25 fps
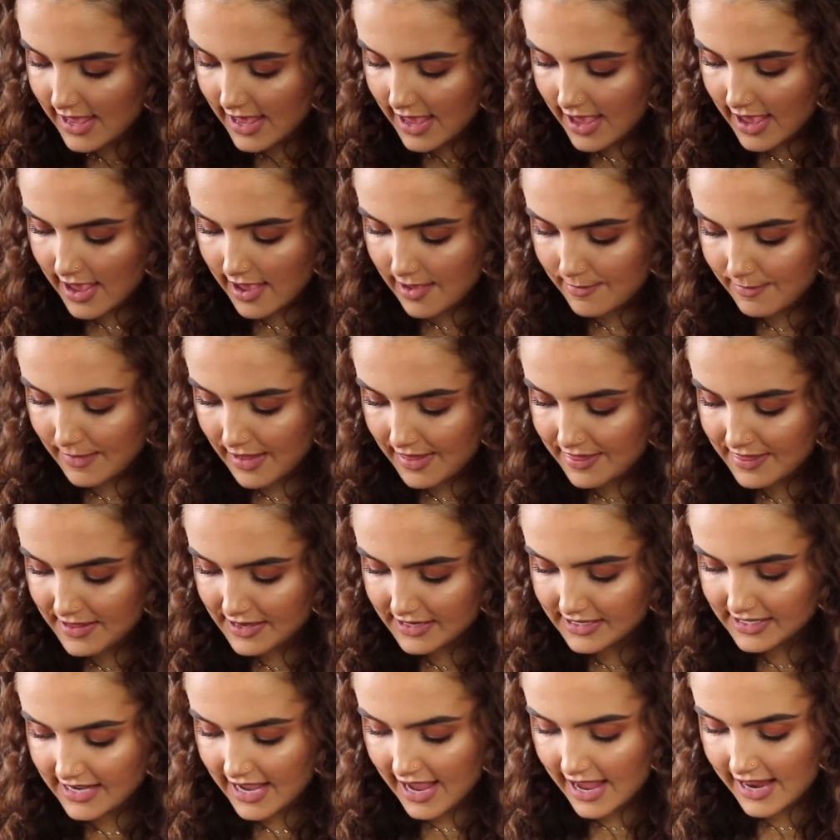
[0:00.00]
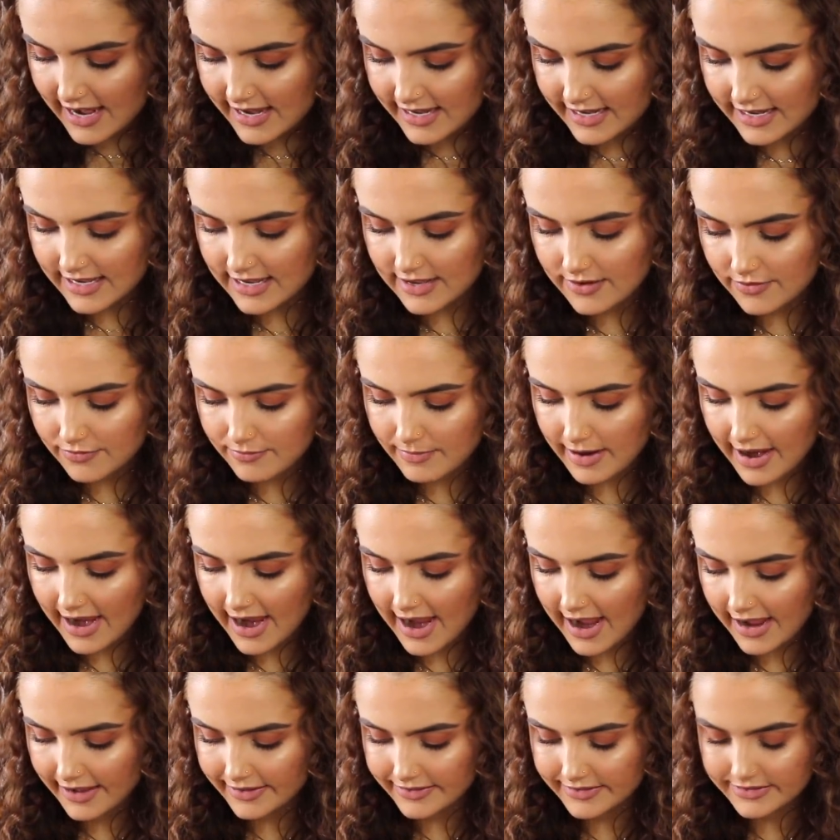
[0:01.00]
And then yeah, leave my
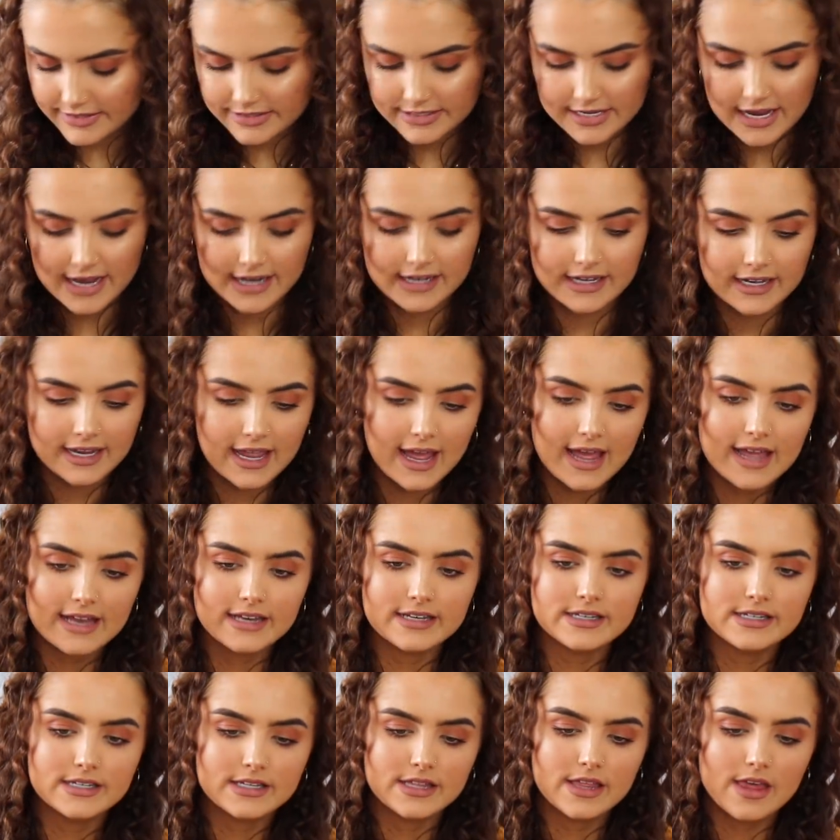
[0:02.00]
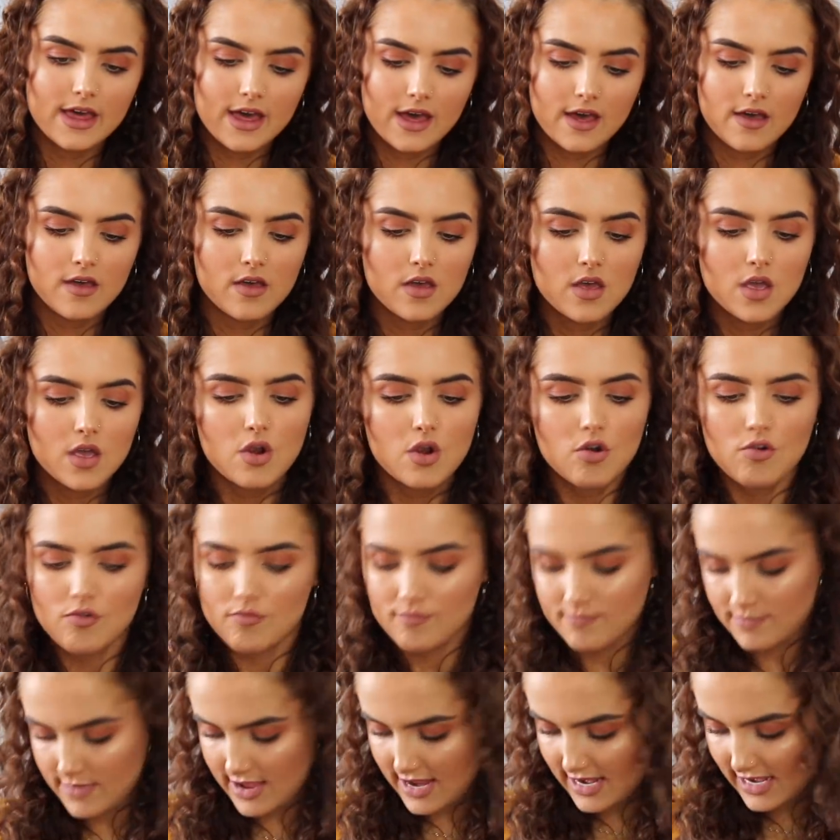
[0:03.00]
hands and get into the
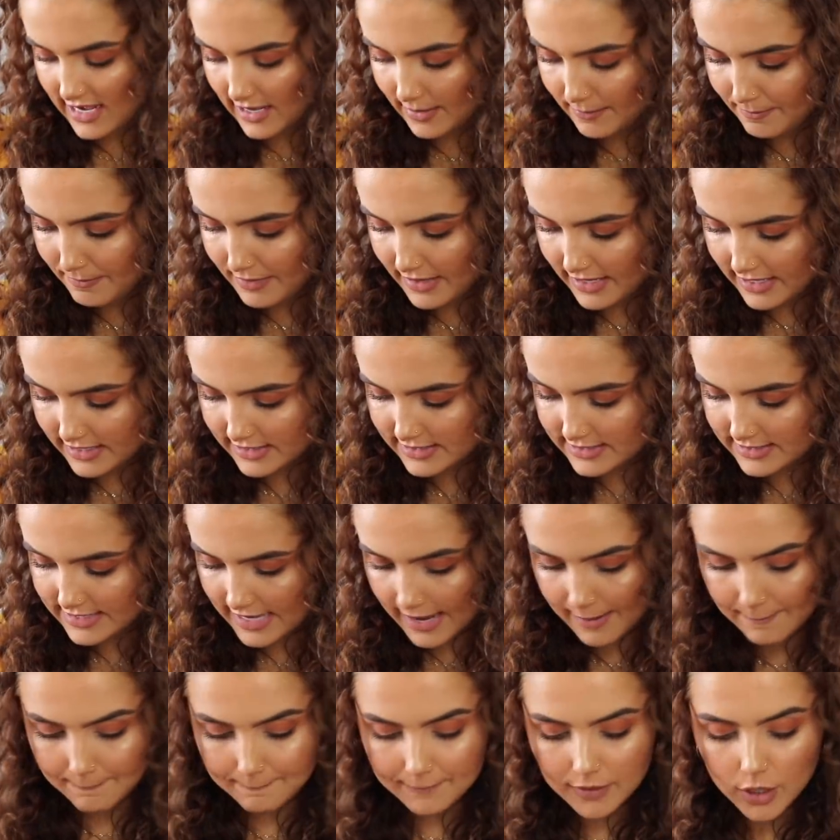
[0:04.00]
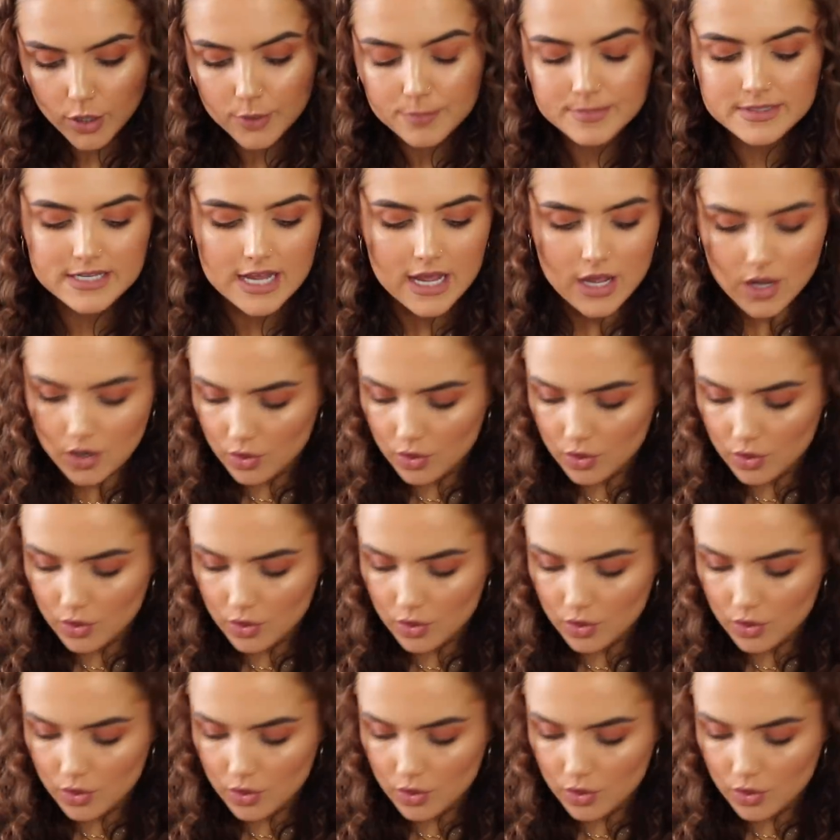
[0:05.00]
remaining bits and bobs.